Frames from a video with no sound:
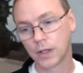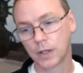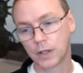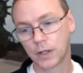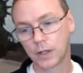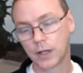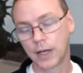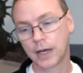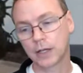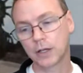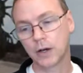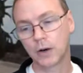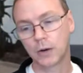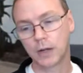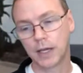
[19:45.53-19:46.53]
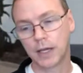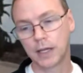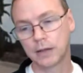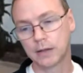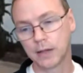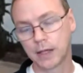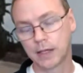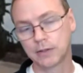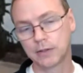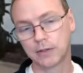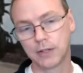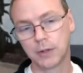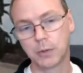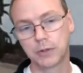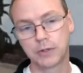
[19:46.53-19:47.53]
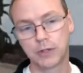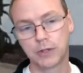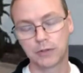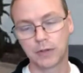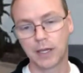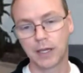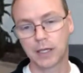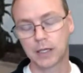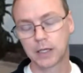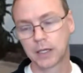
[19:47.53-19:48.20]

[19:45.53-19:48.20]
You got to go and see what they're saying.